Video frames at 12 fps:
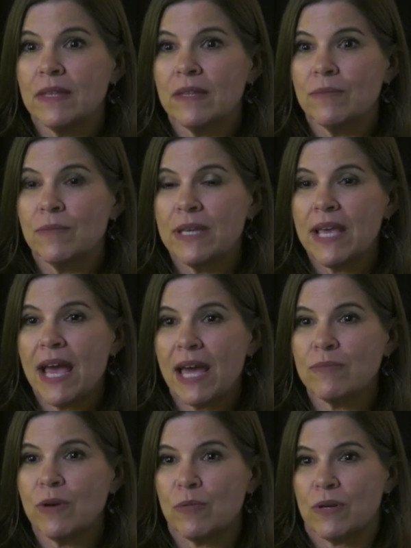we
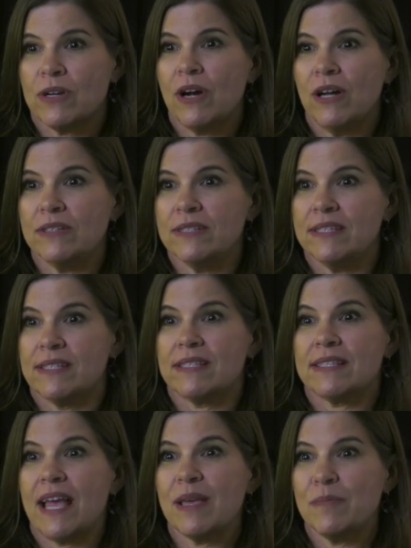had what were called
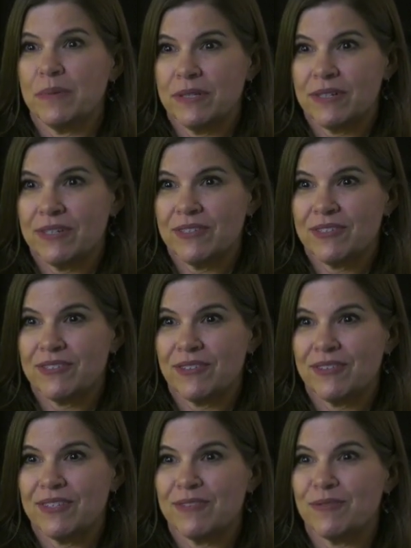disciplers. So
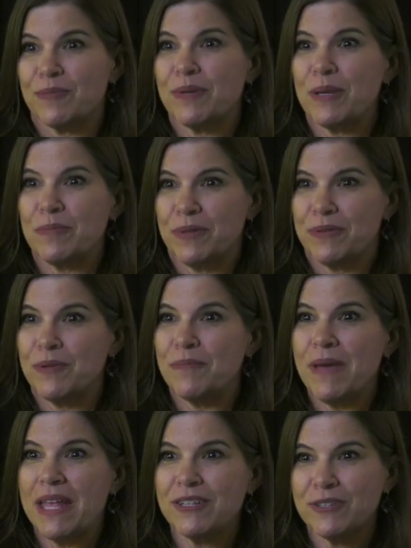these were people who
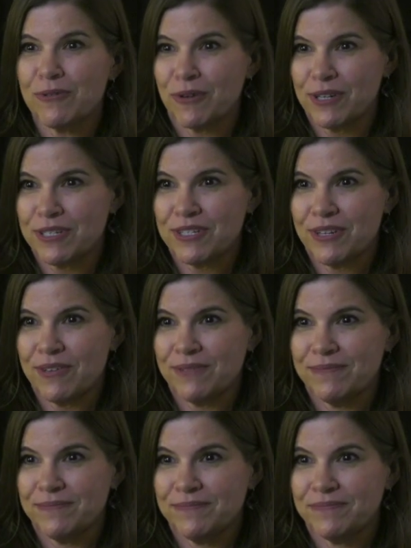mentored
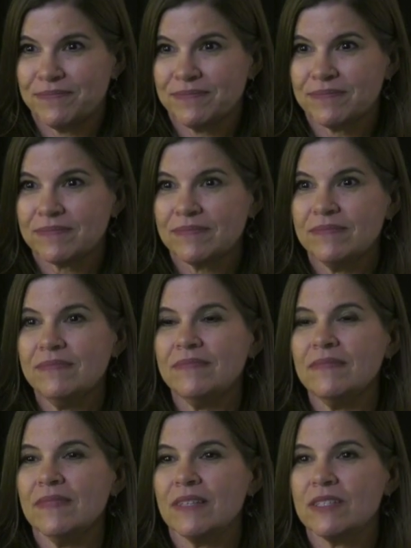you.
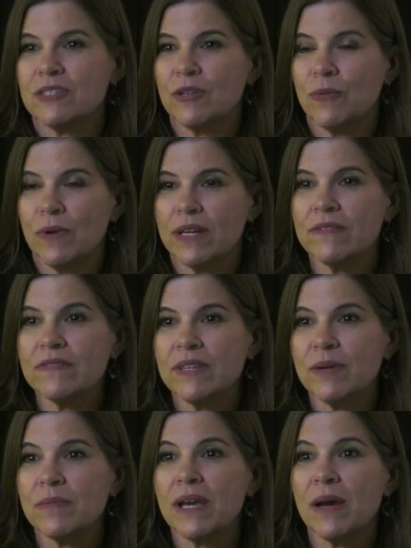So one of
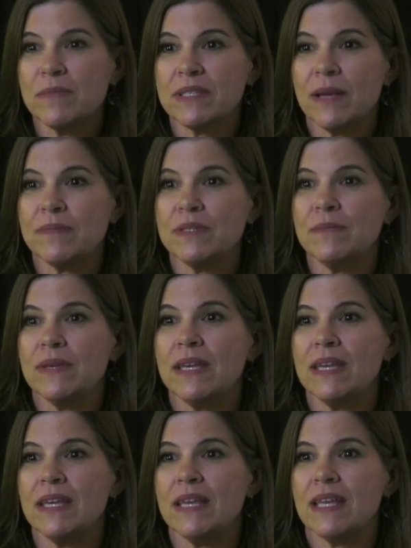them comes up to
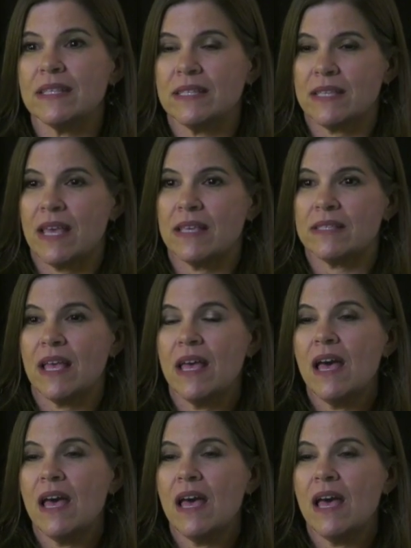me and says,